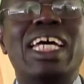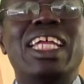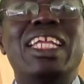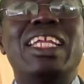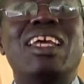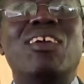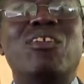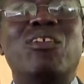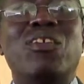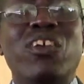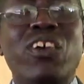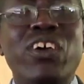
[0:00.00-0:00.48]

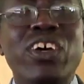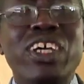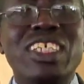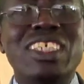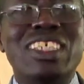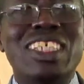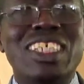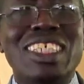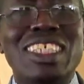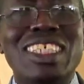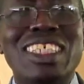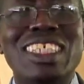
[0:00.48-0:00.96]
the
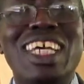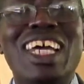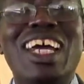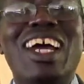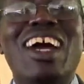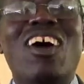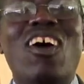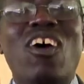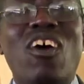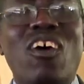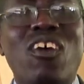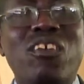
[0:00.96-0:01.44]
voices
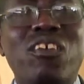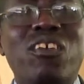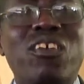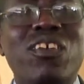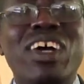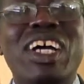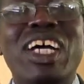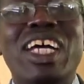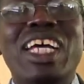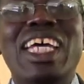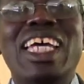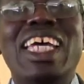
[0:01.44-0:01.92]
of
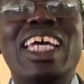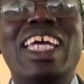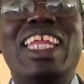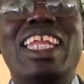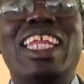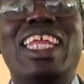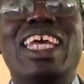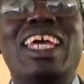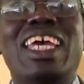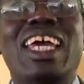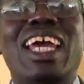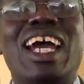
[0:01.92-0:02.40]

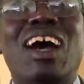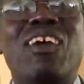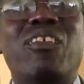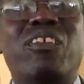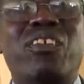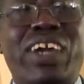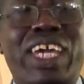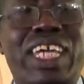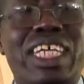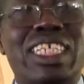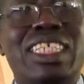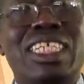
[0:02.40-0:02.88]
the
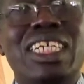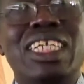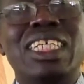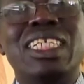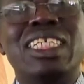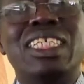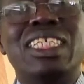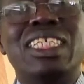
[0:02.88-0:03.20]
affected